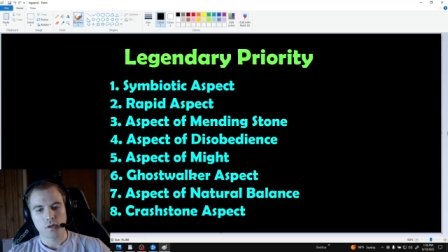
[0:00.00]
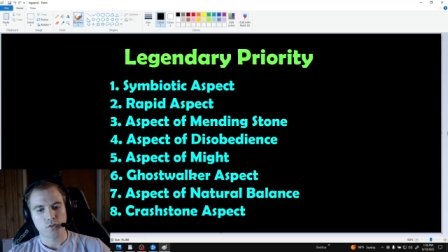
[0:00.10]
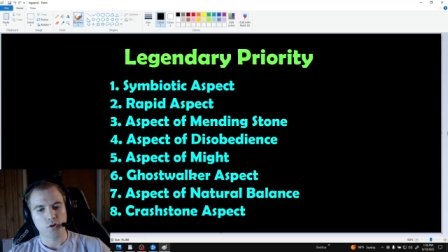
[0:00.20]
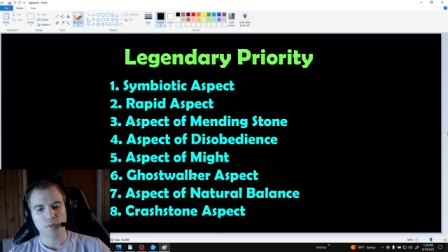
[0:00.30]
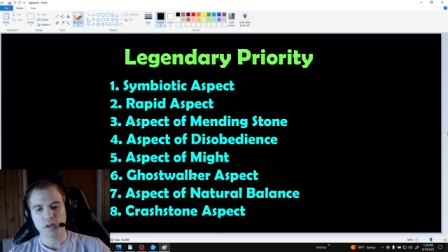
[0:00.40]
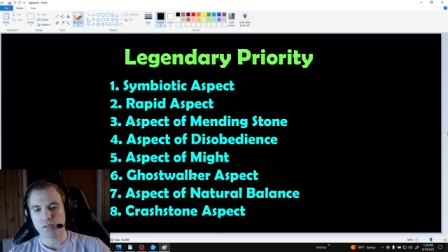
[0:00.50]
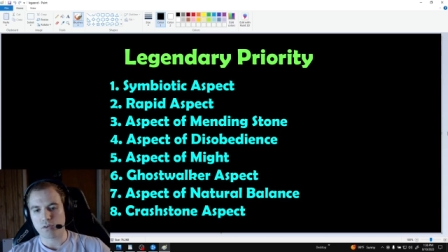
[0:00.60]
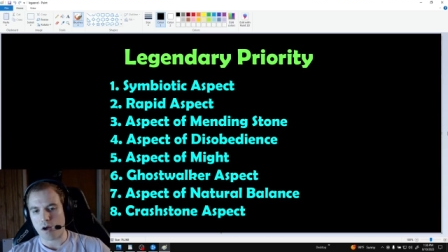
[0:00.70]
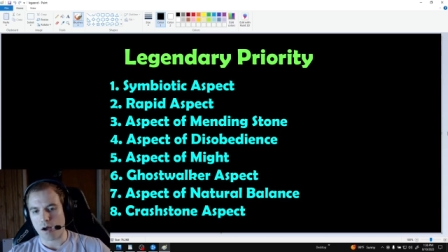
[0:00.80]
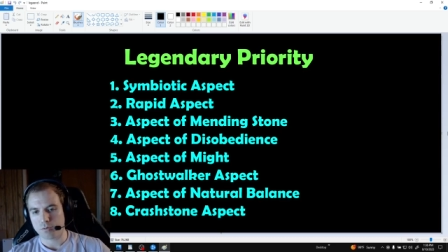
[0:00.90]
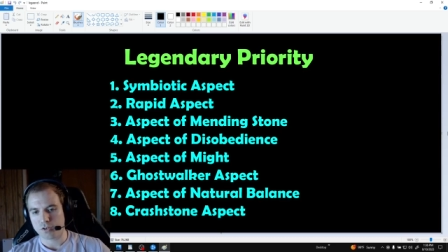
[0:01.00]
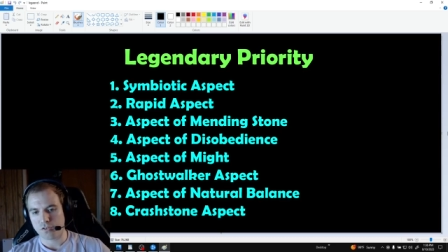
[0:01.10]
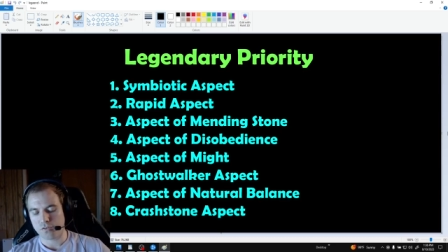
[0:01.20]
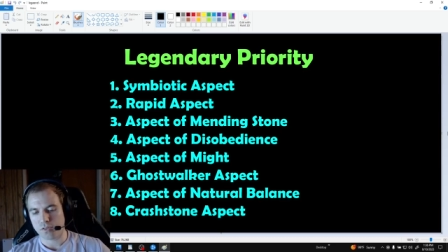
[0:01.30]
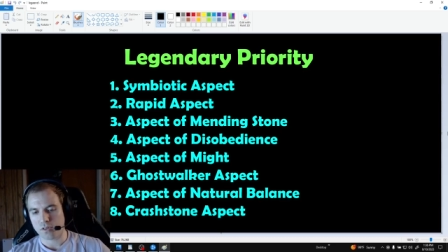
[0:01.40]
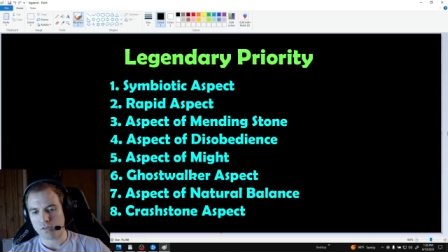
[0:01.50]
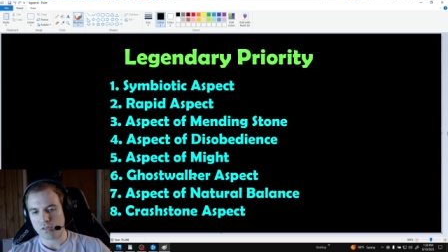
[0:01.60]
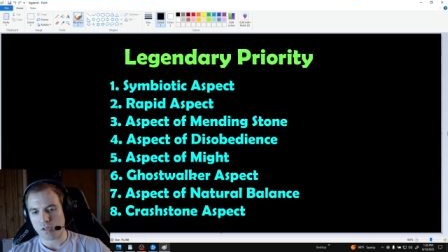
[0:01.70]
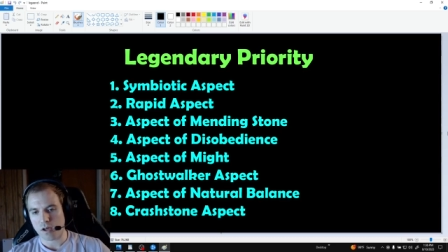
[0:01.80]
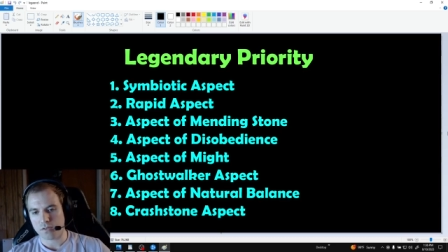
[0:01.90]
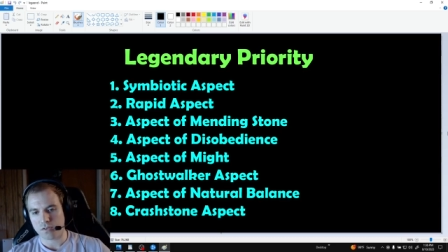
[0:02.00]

There are many other options for these slots,